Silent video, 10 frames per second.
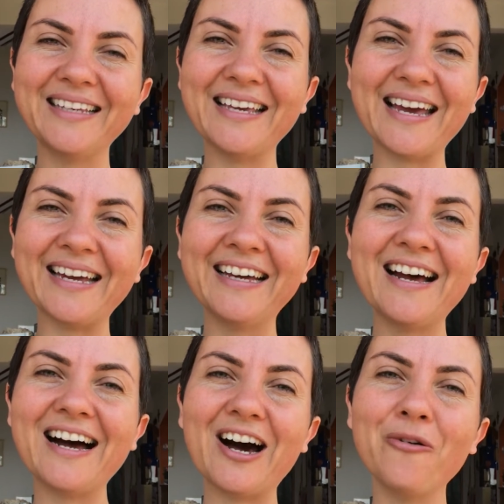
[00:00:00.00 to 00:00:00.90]
Yeah,
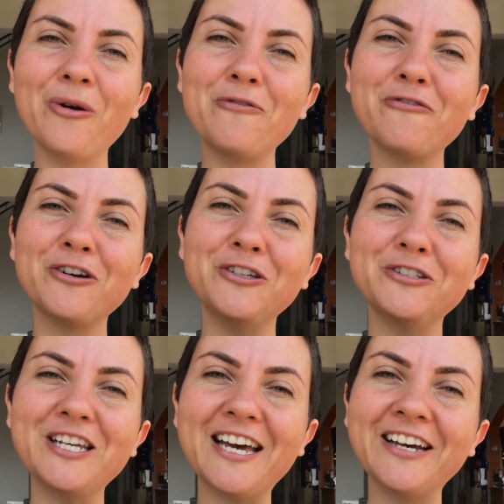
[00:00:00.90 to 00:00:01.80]
I'll wait for you
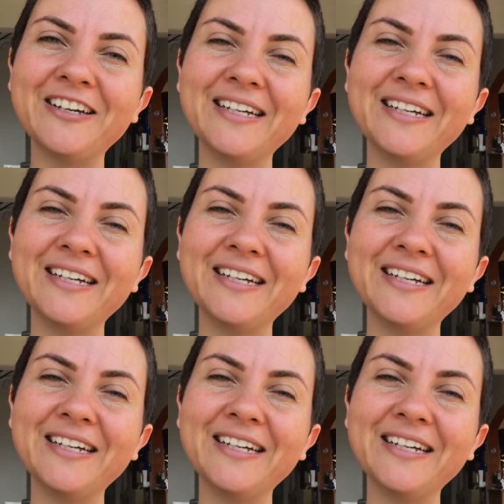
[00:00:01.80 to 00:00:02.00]
there,